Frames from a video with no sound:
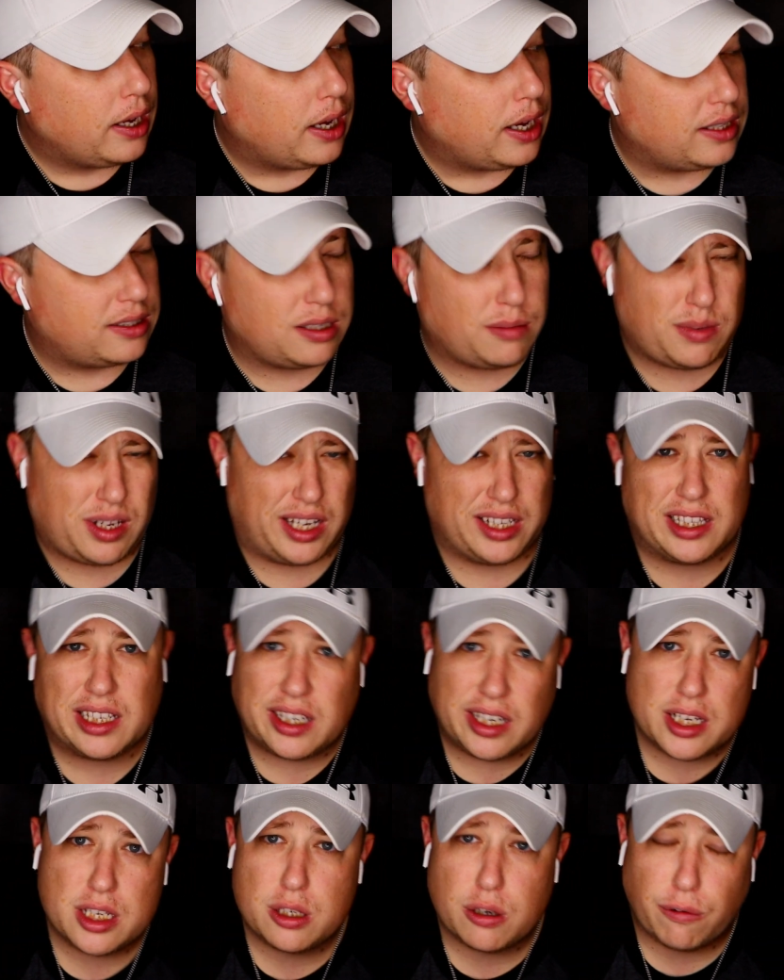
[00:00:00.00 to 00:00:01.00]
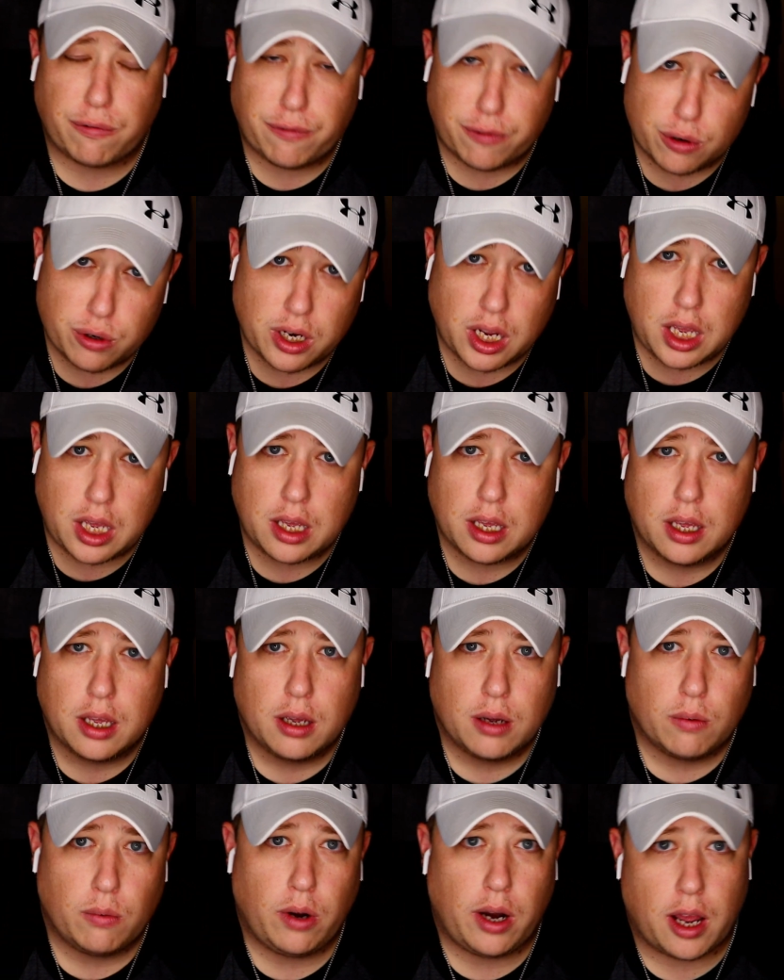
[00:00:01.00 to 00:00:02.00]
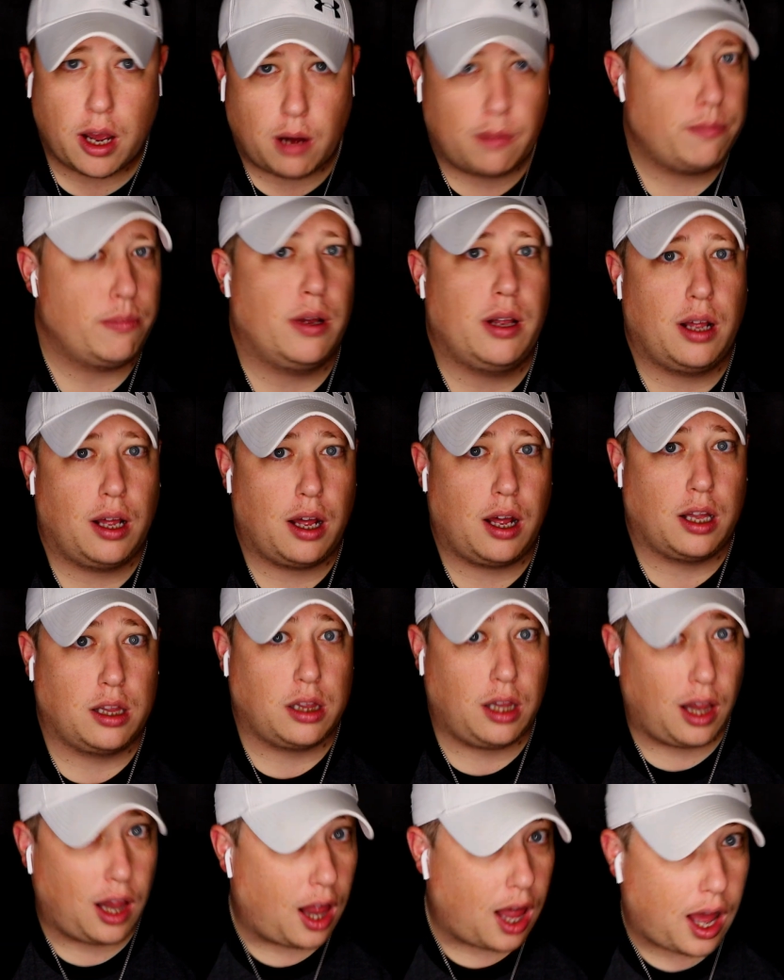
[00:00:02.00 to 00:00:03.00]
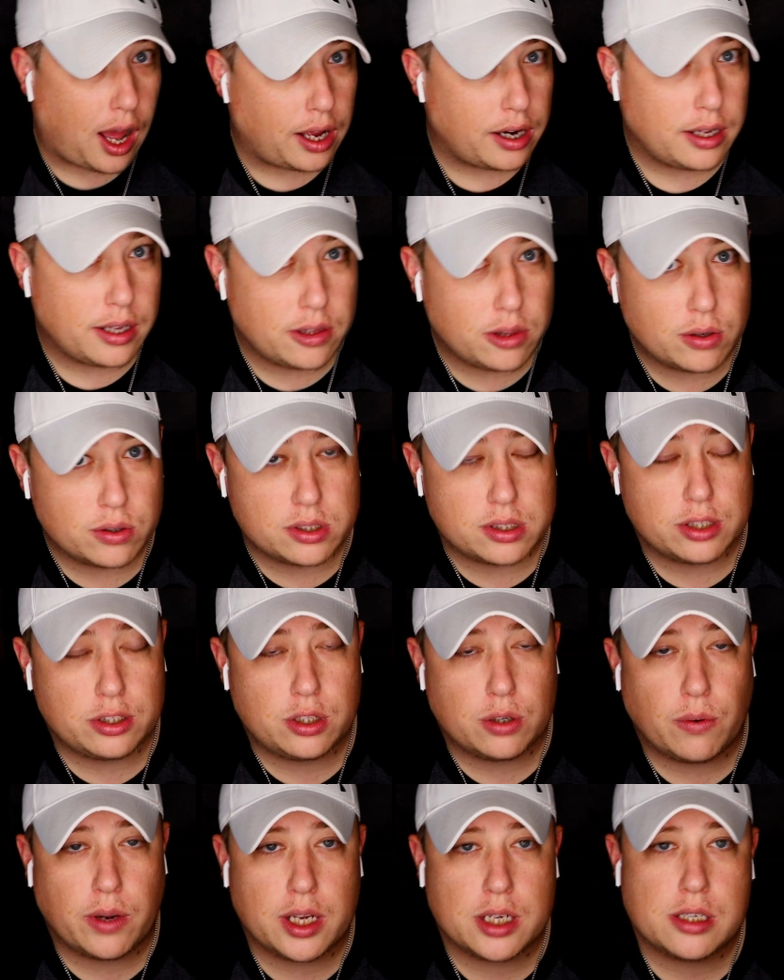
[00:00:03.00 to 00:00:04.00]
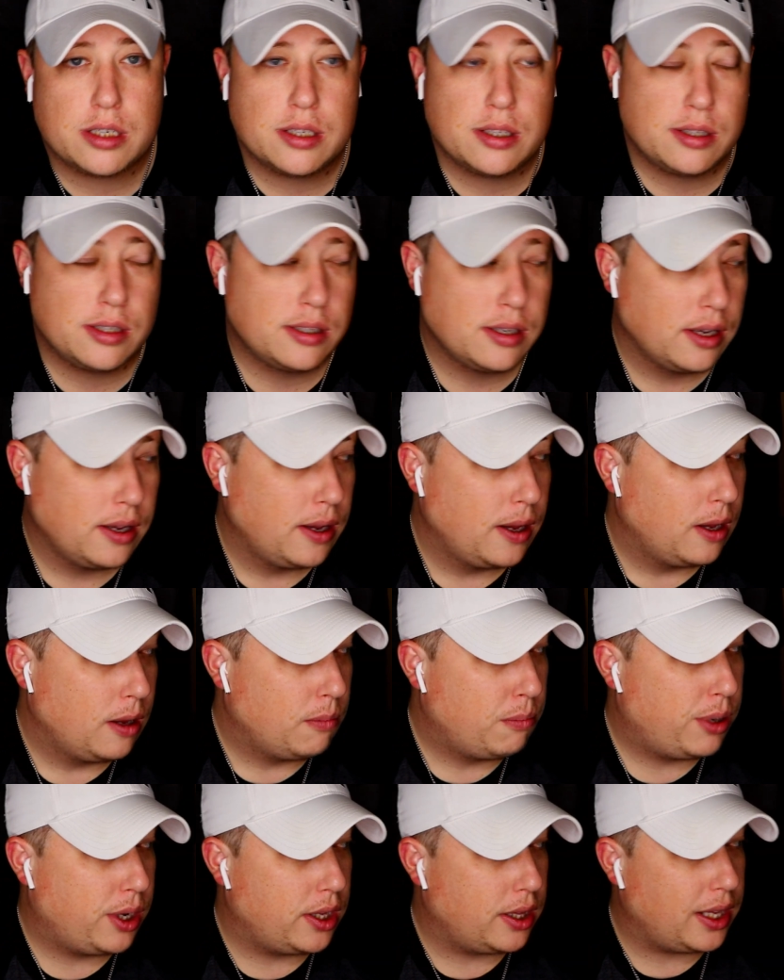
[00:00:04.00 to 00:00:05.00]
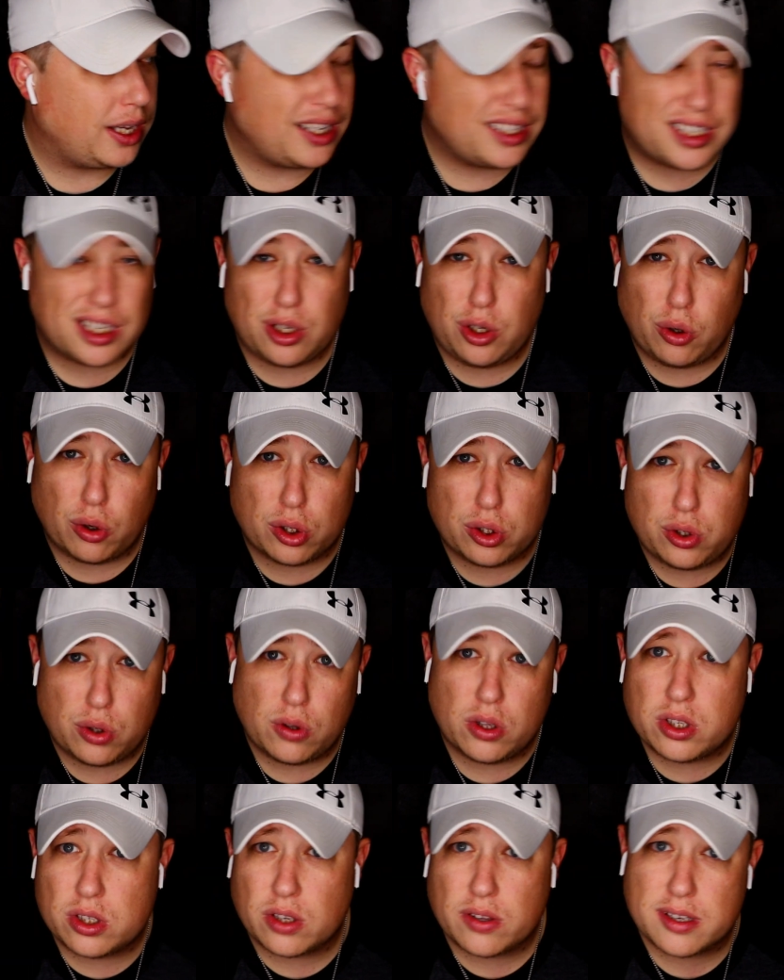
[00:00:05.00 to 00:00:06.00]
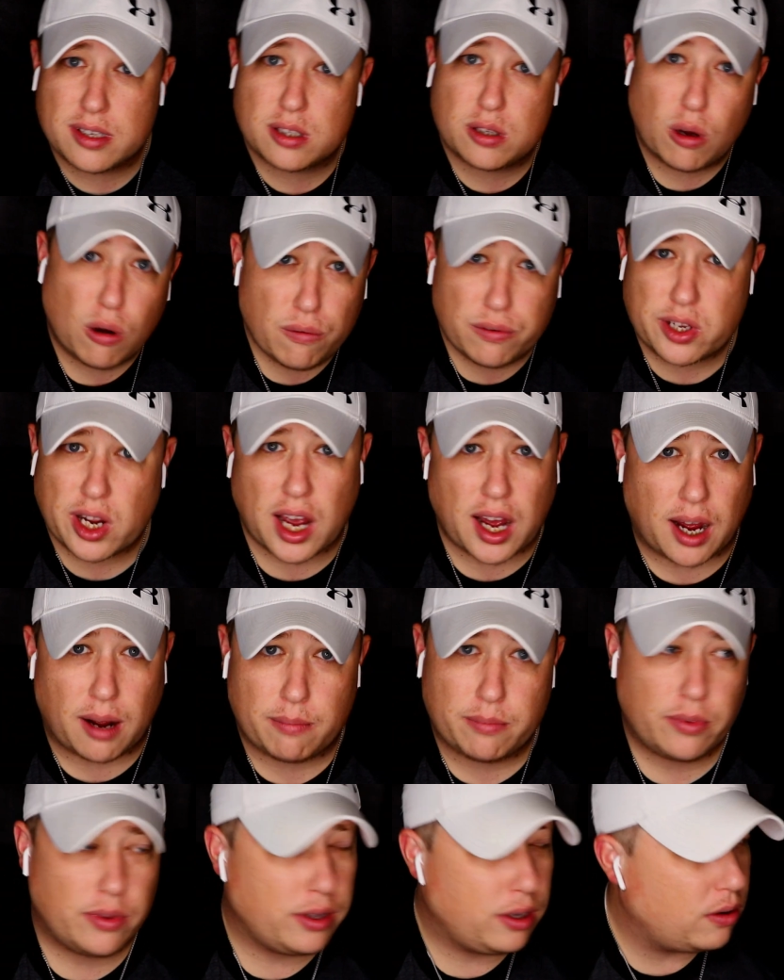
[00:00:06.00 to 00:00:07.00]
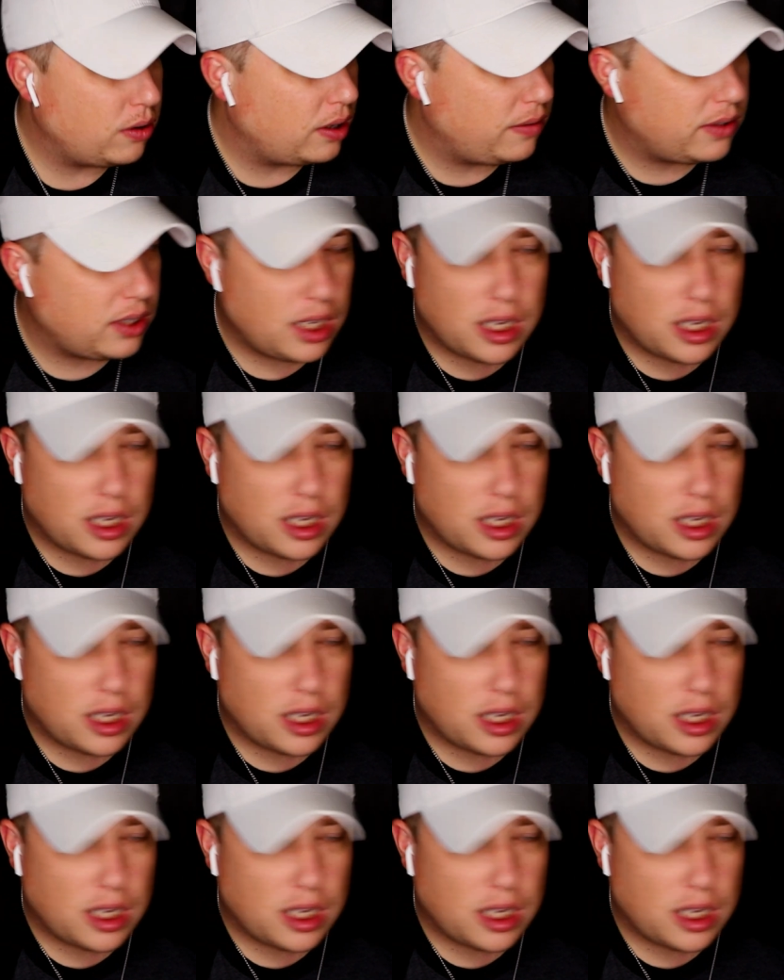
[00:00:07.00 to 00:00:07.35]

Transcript: And something like the Ninja Foodi would help a lot in those situations. But like I said, you could do this on the stovetop. You don't even